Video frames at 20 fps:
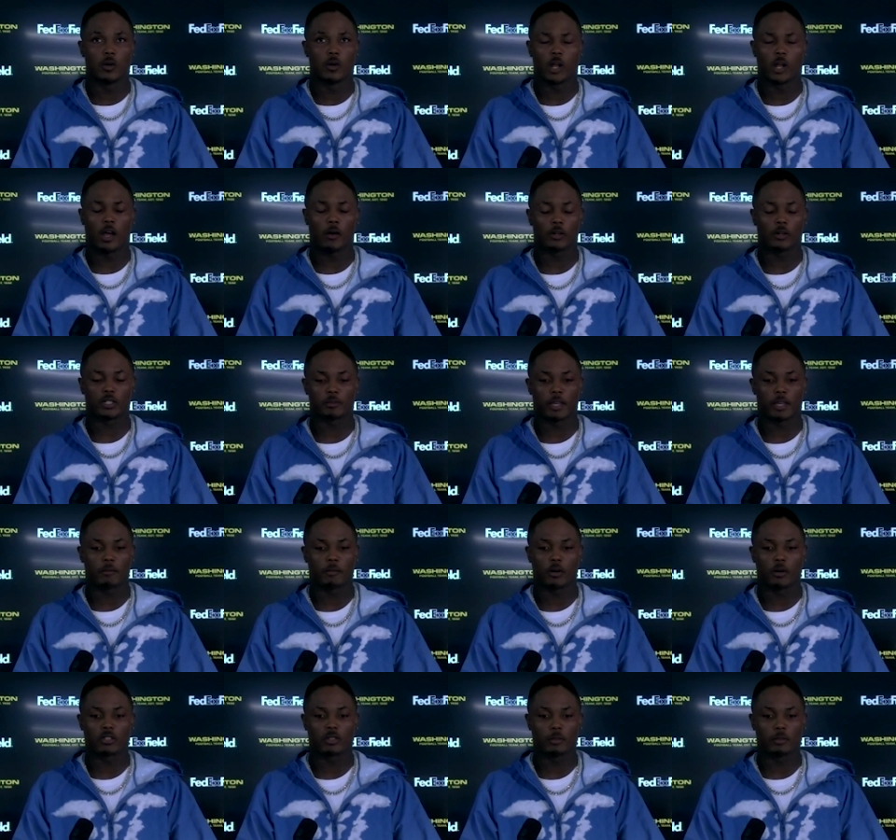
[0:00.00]
what I respect
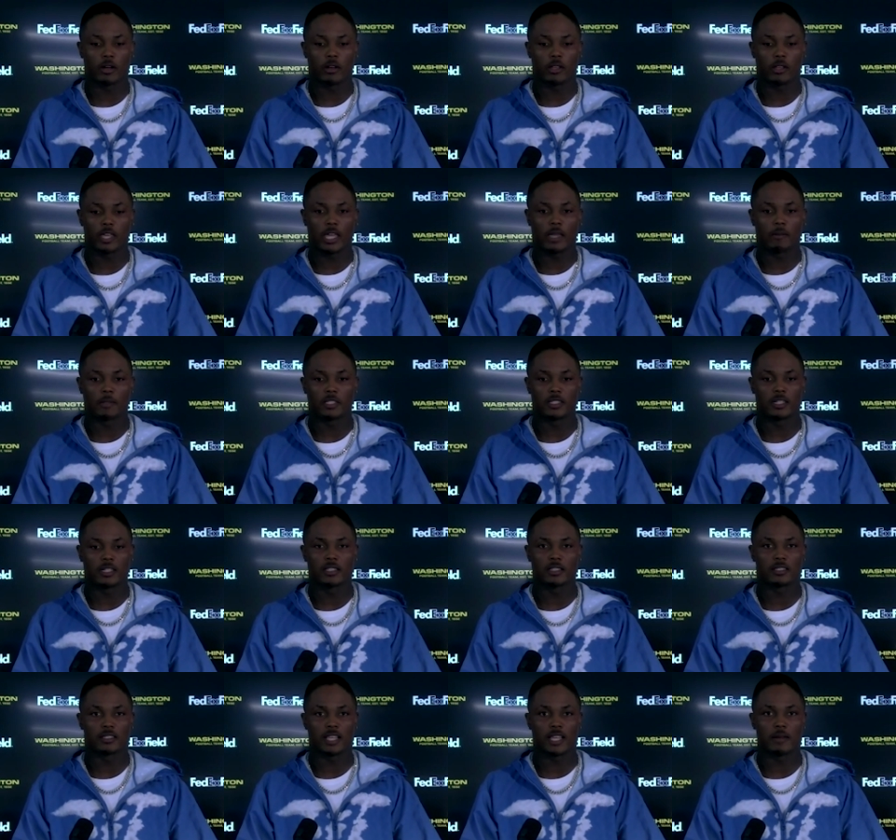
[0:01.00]
most about Cam is he
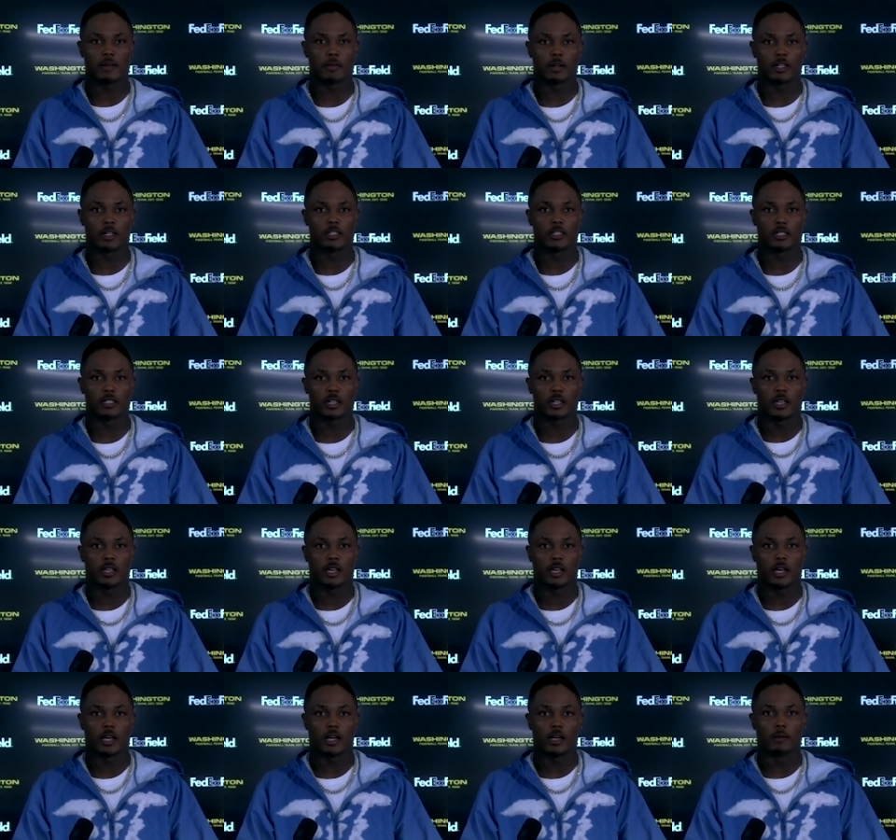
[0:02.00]
doesn't say much,
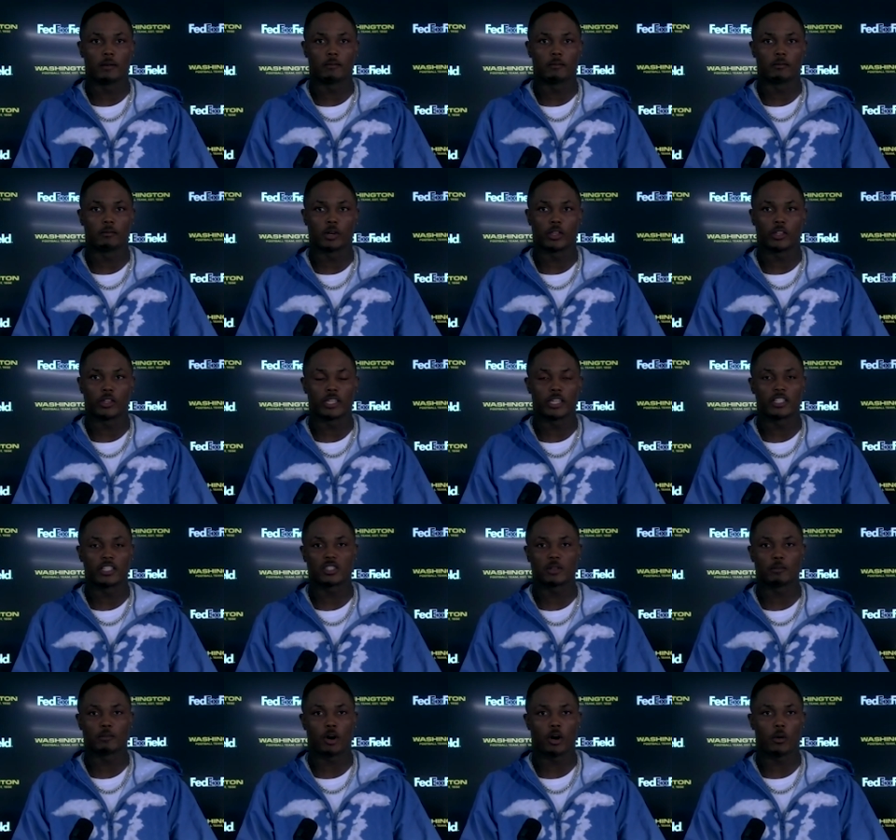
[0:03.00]
whether he gets
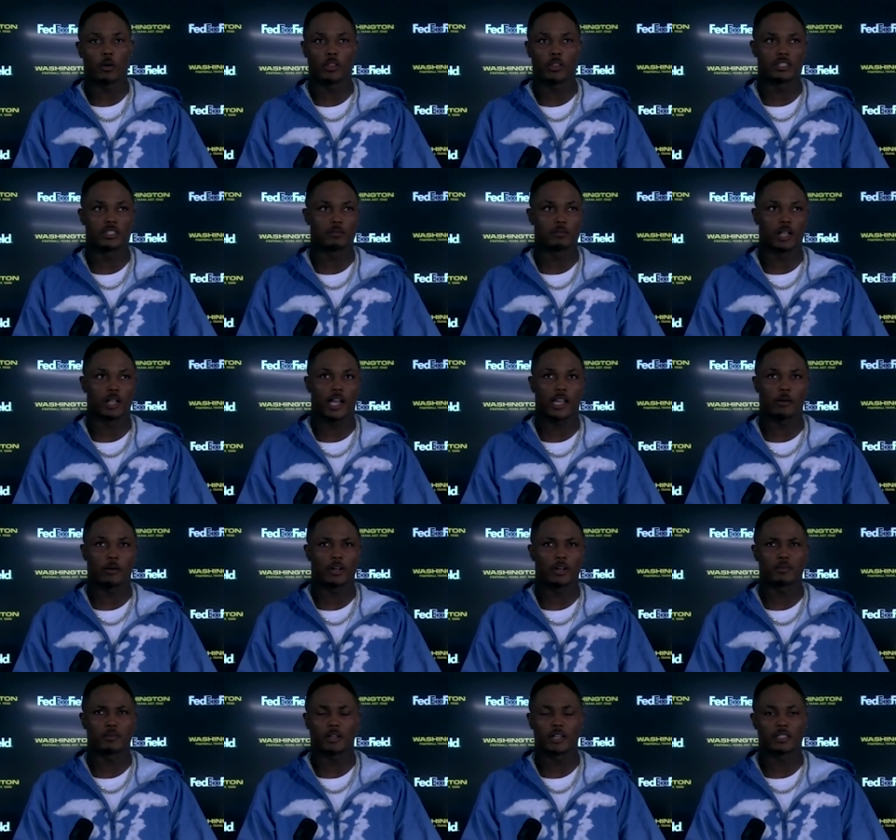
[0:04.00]
the ball, whether he's blocking, where
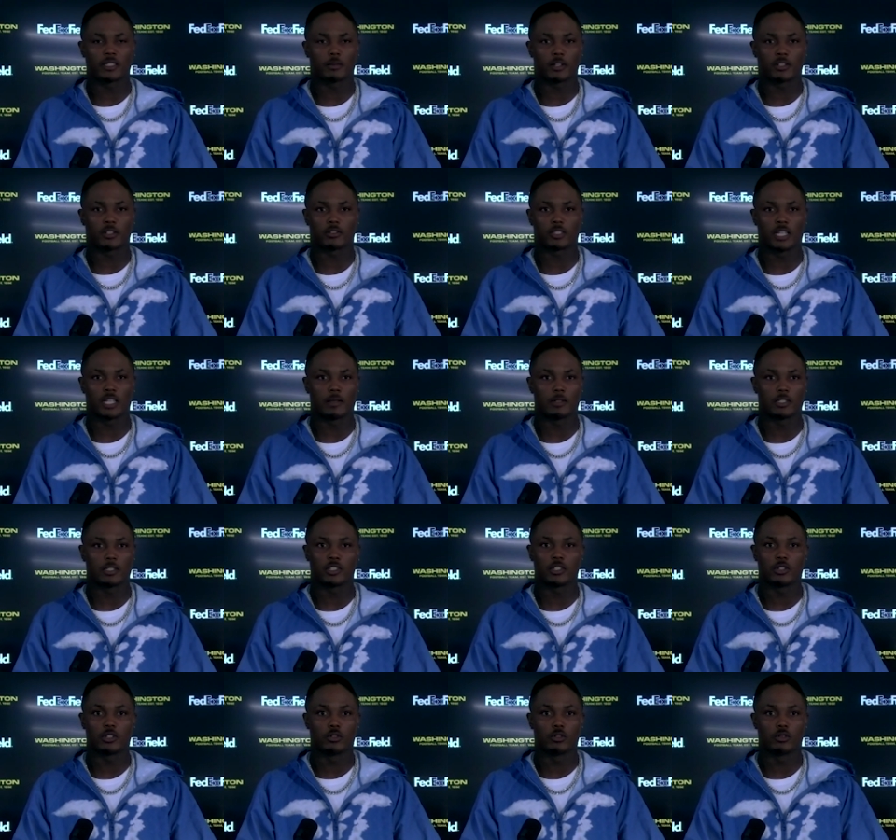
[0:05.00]
he's playing special teams. He's a
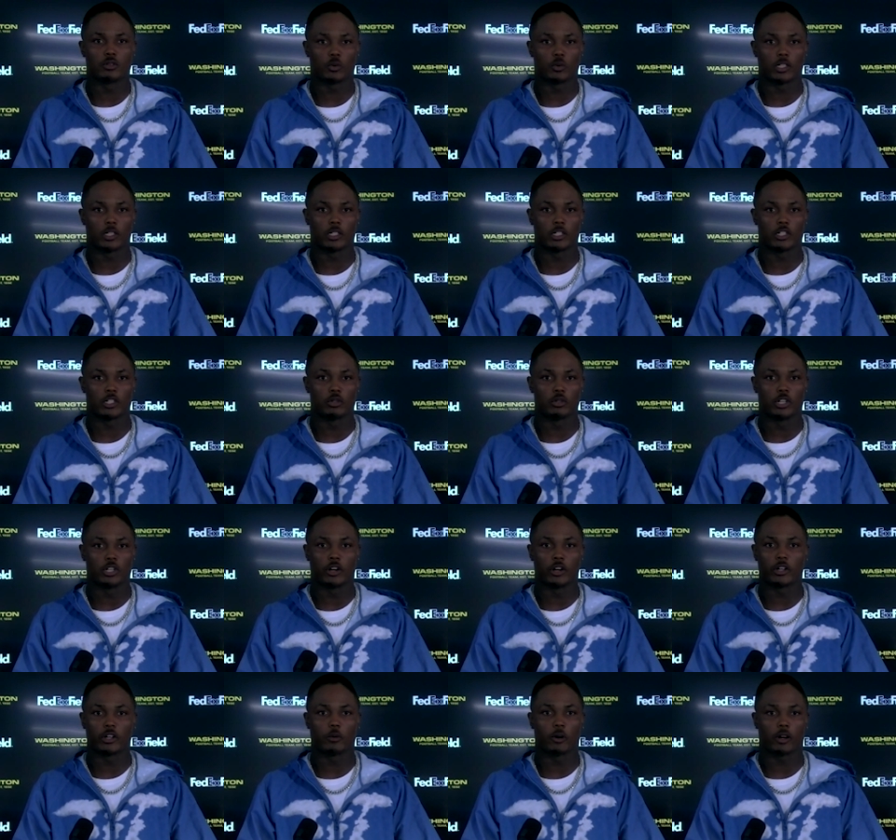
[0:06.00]
dude who's willing to do the
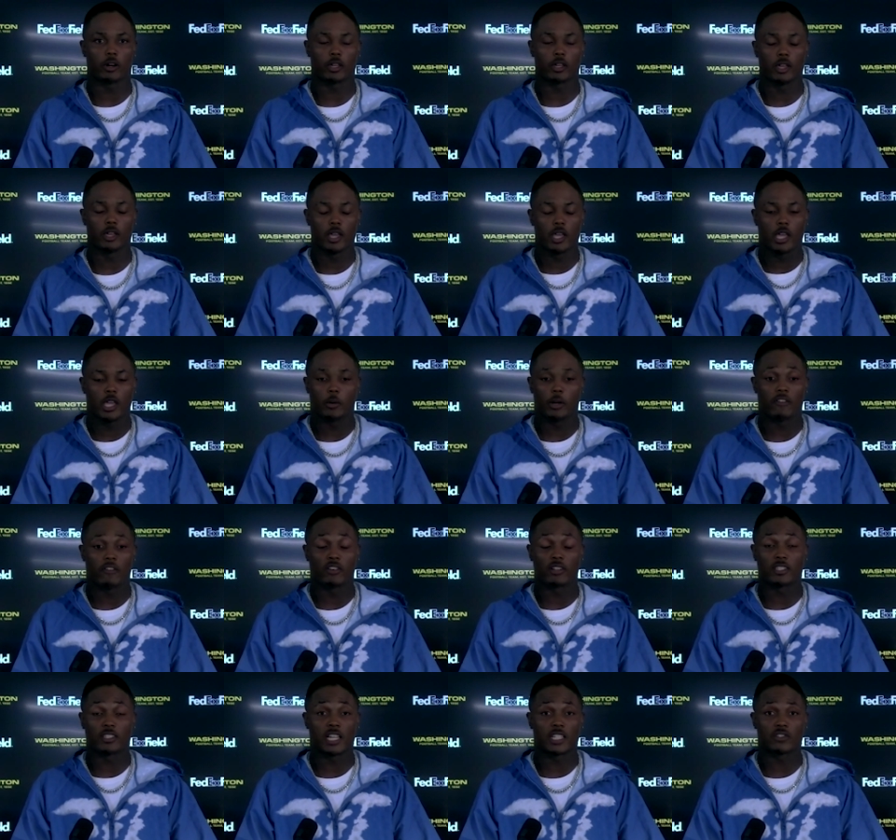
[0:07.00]
dirty work, whatever
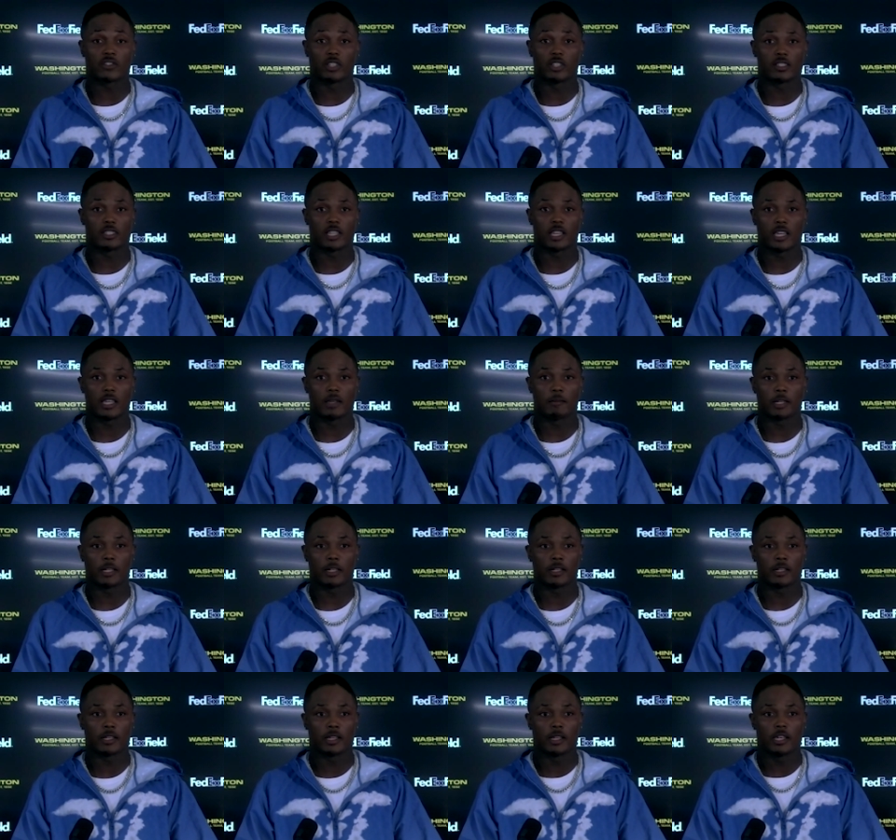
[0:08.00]
it takes for this team. And,
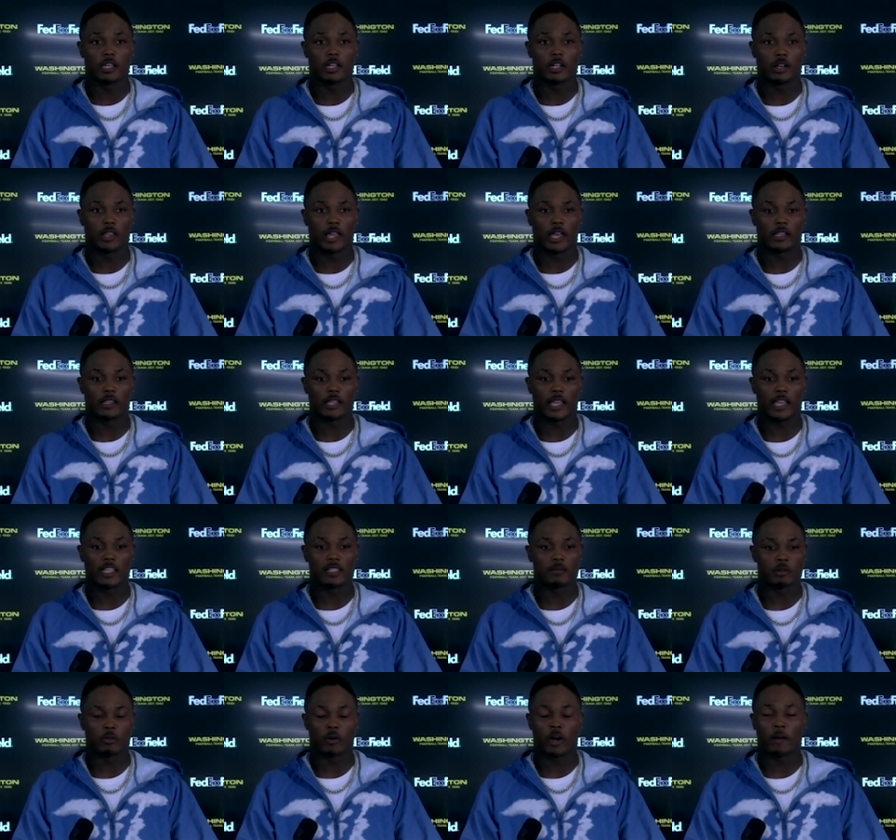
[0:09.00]
you know, that
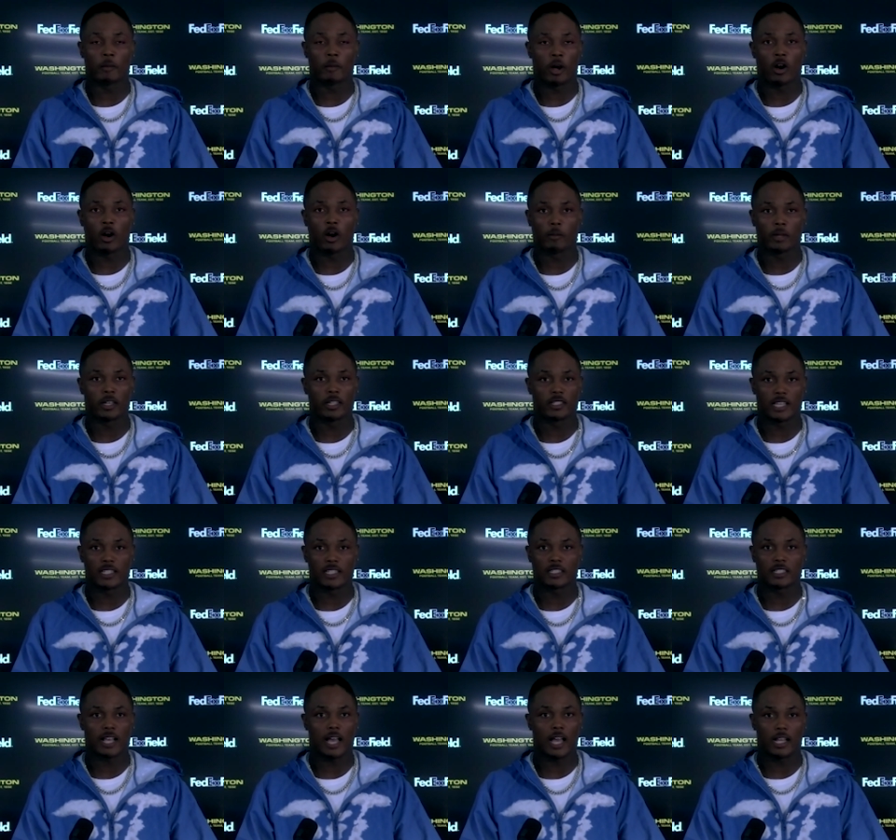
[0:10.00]
hits me right in my heart because
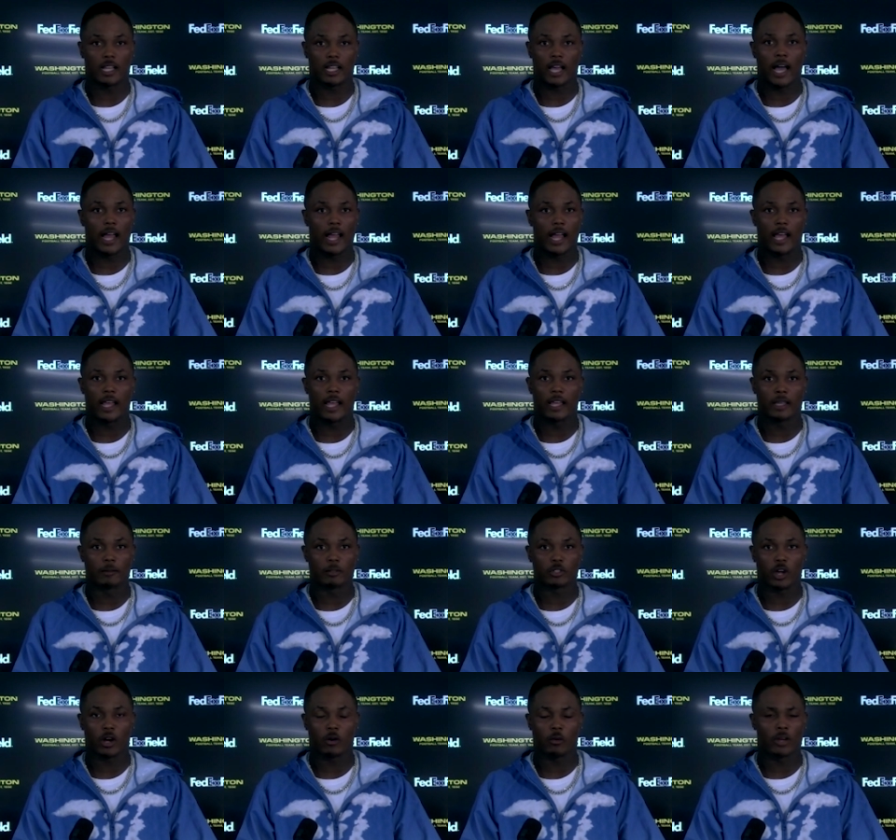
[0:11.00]
that's the kind of guy I am.
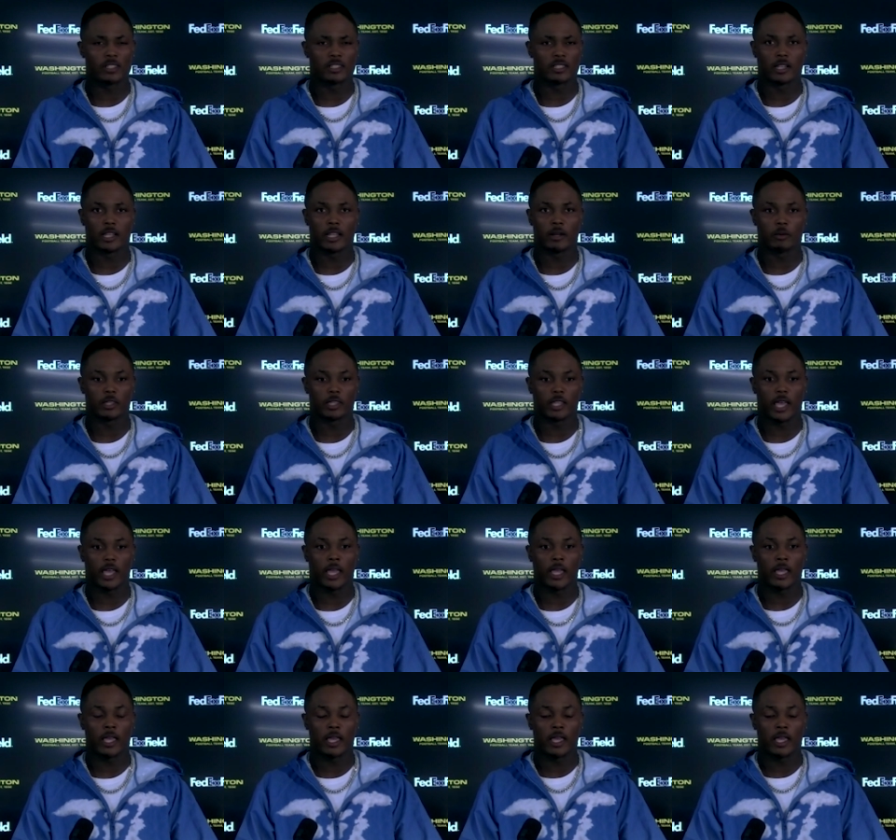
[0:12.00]
So I resonate with that.